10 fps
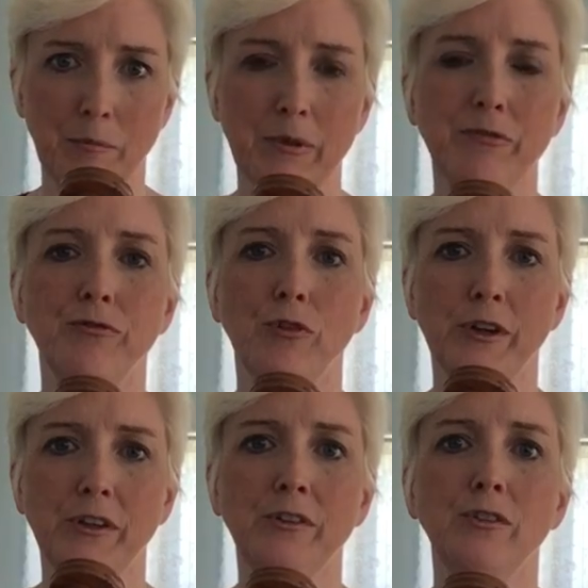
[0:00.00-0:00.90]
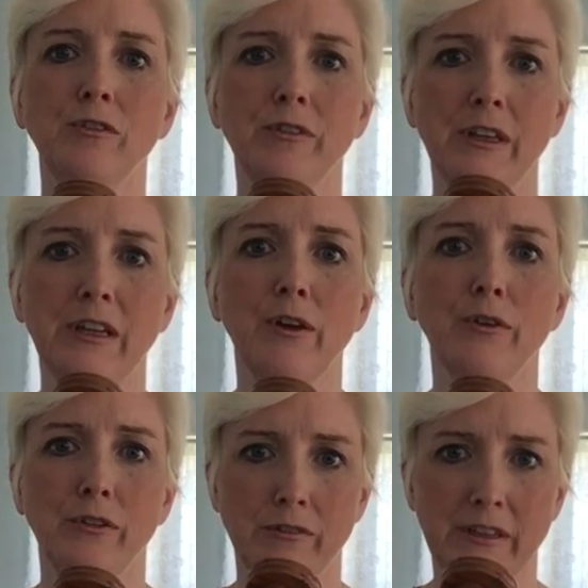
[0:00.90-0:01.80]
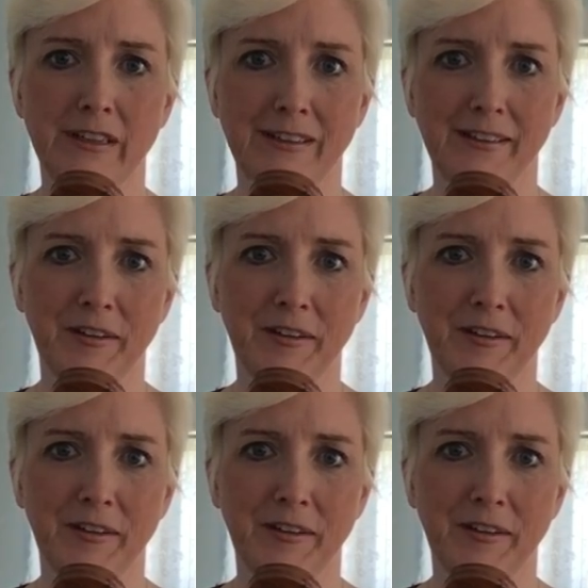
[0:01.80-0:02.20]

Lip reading: before you do video 3,